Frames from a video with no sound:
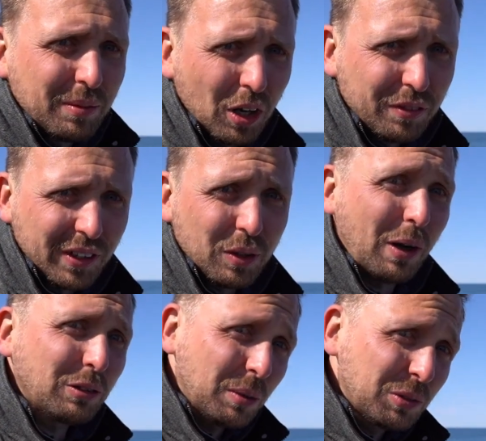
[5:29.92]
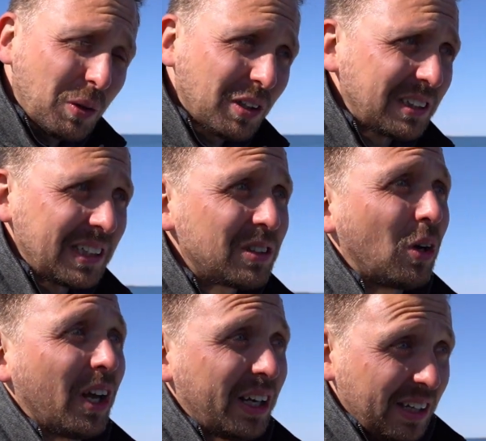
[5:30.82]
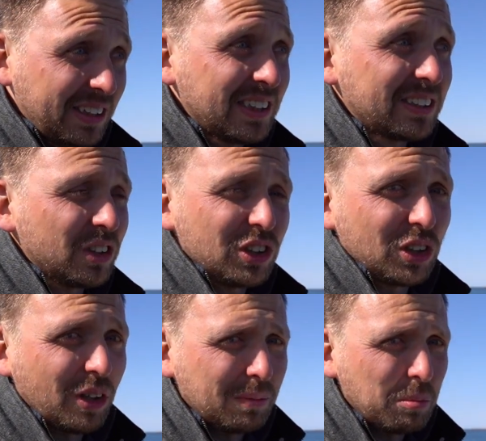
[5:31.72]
hopefully the whales come to us and it's not like a distant shot.